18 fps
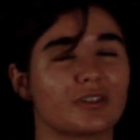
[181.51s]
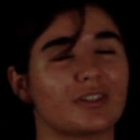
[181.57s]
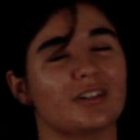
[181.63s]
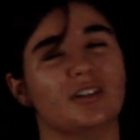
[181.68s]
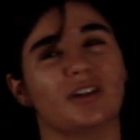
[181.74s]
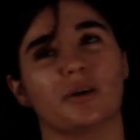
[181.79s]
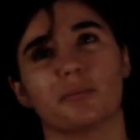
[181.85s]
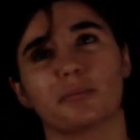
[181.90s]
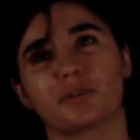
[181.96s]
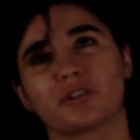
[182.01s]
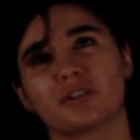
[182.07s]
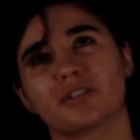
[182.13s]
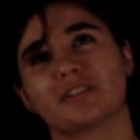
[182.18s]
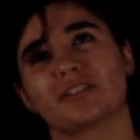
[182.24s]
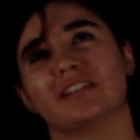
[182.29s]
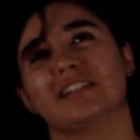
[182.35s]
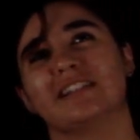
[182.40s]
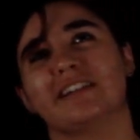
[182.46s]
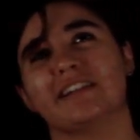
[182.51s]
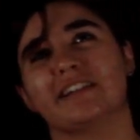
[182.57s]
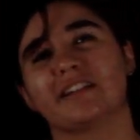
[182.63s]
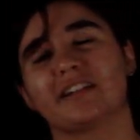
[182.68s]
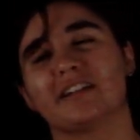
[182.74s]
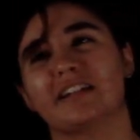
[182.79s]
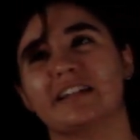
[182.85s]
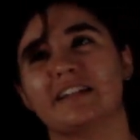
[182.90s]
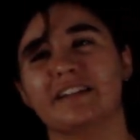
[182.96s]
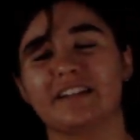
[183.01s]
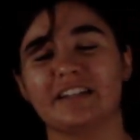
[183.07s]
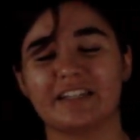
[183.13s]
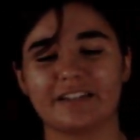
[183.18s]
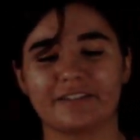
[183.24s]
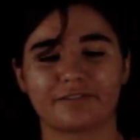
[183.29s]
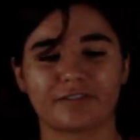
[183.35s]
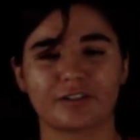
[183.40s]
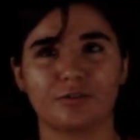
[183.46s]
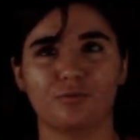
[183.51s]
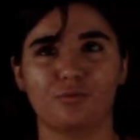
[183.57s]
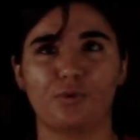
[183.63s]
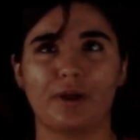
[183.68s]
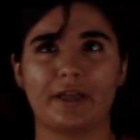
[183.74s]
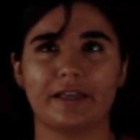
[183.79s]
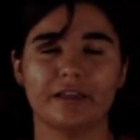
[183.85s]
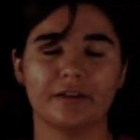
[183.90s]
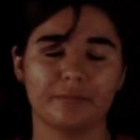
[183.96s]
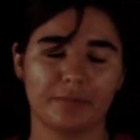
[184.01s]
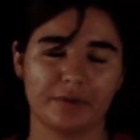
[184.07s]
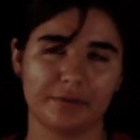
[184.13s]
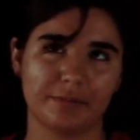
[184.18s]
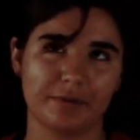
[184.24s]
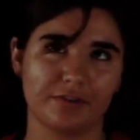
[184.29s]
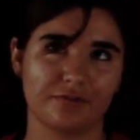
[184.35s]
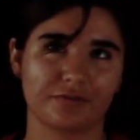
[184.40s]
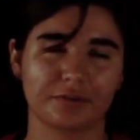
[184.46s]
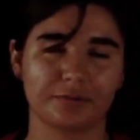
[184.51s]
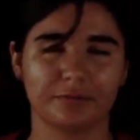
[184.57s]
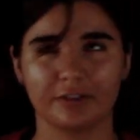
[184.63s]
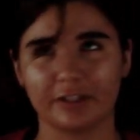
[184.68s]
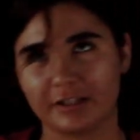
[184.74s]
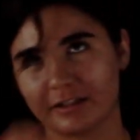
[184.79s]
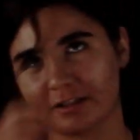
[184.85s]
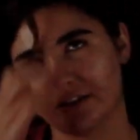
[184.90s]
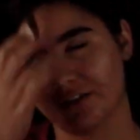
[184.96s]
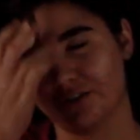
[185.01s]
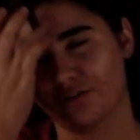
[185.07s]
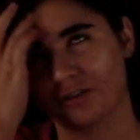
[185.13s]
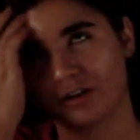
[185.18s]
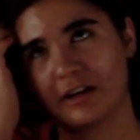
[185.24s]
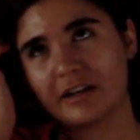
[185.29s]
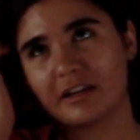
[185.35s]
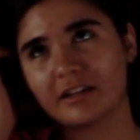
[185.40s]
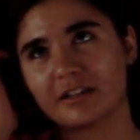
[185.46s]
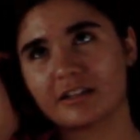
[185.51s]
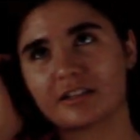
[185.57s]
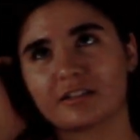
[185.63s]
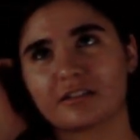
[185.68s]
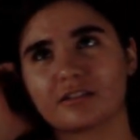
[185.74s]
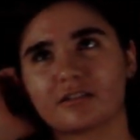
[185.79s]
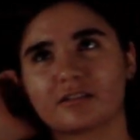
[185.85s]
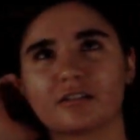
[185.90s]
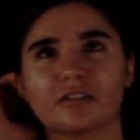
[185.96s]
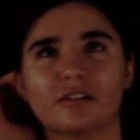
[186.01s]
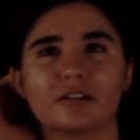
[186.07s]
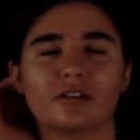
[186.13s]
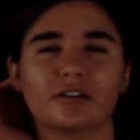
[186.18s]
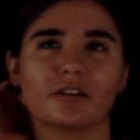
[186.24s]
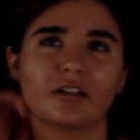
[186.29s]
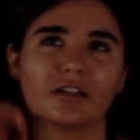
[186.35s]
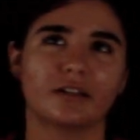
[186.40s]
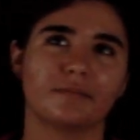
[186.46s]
the numbers, the data, in a different way, maybe from least to greatest, or